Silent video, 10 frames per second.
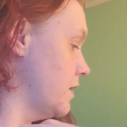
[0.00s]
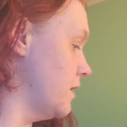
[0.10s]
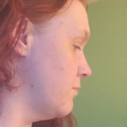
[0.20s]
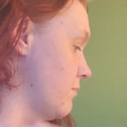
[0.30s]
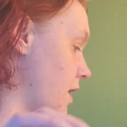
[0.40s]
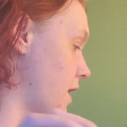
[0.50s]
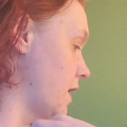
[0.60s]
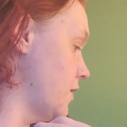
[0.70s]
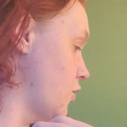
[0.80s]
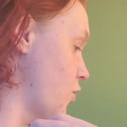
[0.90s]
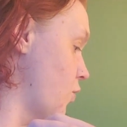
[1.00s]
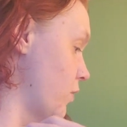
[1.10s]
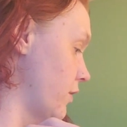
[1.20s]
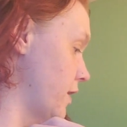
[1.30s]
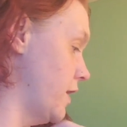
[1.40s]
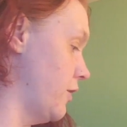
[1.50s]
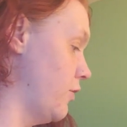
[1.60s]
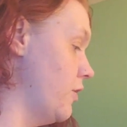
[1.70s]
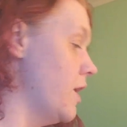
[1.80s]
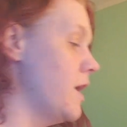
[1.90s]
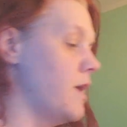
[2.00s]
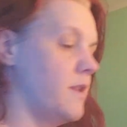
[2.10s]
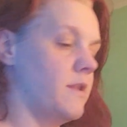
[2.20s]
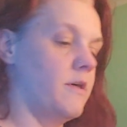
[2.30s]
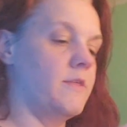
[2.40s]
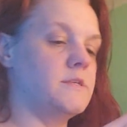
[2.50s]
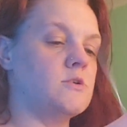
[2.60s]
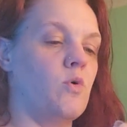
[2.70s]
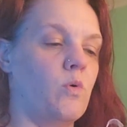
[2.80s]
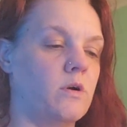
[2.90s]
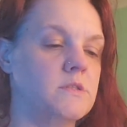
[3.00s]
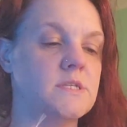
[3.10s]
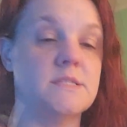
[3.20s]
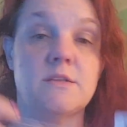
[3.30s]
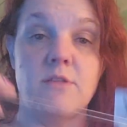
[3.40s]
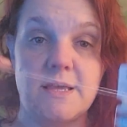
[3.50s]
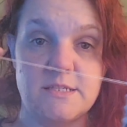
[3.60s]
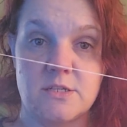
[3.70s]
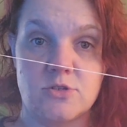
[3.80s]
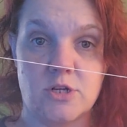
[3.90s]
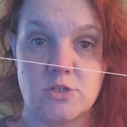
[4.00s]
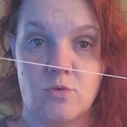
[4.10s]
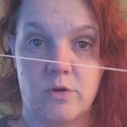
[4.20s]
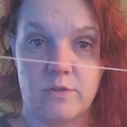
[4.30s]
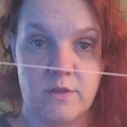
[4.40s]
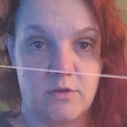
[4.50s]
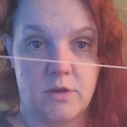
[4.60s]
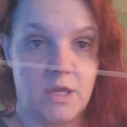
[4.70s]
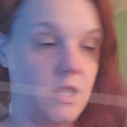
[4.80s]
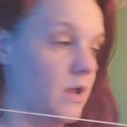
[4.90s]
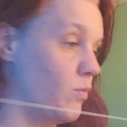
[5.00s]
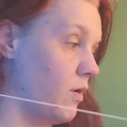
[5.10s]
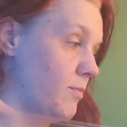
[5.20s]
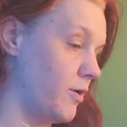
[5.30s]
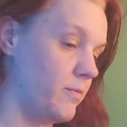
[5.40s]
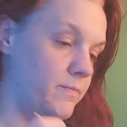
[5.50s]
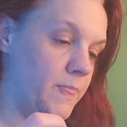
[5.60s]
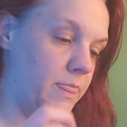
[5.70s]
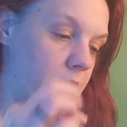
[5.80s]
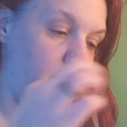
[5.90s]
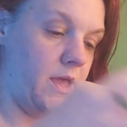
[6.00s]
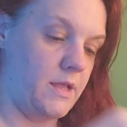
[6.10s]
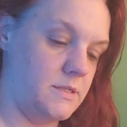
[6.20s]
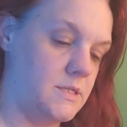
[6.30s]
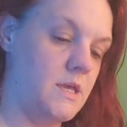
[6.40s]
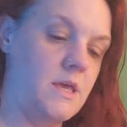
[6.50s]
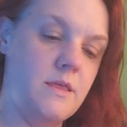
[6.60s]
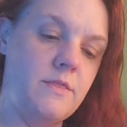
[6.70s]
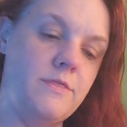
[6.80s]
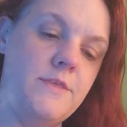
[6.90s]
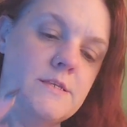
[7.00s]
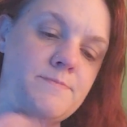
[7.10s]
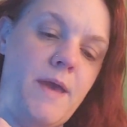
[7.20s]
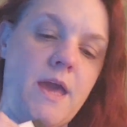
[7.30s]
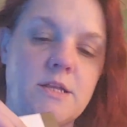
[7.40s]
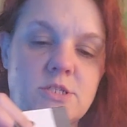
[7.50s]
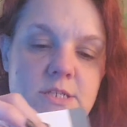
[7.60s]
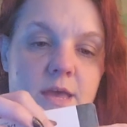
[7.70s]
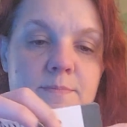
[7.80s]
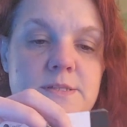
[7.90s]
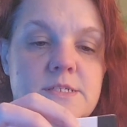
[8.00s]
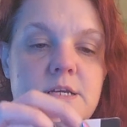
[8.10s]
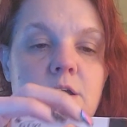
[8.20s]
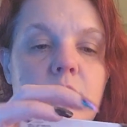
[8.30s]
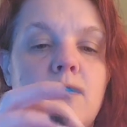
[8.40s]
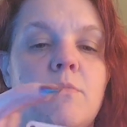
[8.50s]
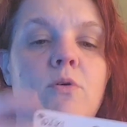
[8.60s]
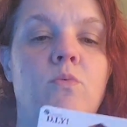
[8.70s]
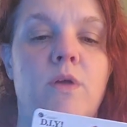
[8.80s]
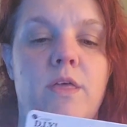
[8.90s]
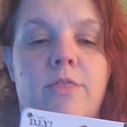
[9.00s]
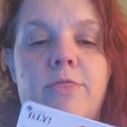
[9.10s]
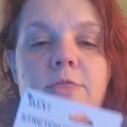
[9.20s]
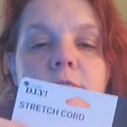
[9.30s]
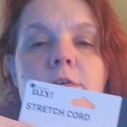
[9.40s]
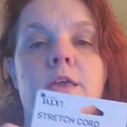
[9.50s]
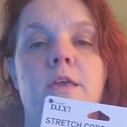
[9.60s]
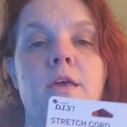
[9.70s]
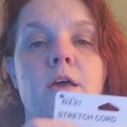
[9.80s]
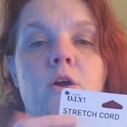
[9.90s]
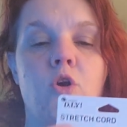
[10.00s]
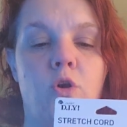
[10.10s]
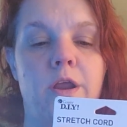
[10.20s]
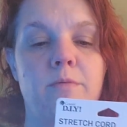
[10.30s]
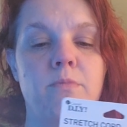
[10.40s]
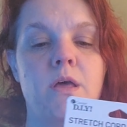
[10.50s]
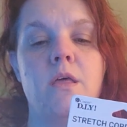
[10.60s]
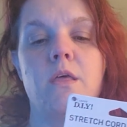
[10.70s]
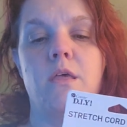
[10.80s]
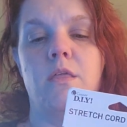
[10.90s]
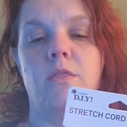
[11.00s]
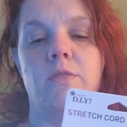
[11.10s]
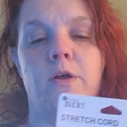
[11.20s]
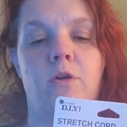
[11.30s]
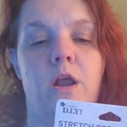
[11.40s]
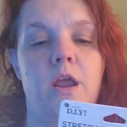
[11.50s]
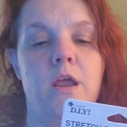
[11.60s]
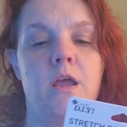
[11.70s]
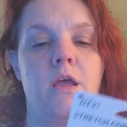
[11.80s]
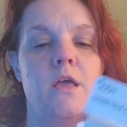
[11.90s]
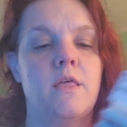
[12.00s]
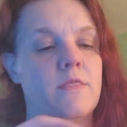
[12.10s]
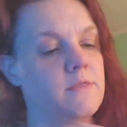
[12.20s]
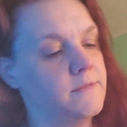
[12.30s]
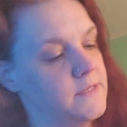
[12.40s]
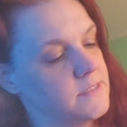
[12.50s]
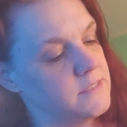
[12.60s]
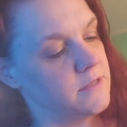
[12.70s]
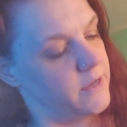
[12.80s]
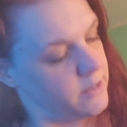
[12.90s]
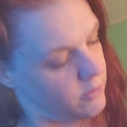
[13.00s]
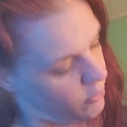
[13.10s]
get my cord here. Now, these cords, it's elastic stretch cord that you can get at Walmart. And this pack just happens to come with the cream, the gray. This is like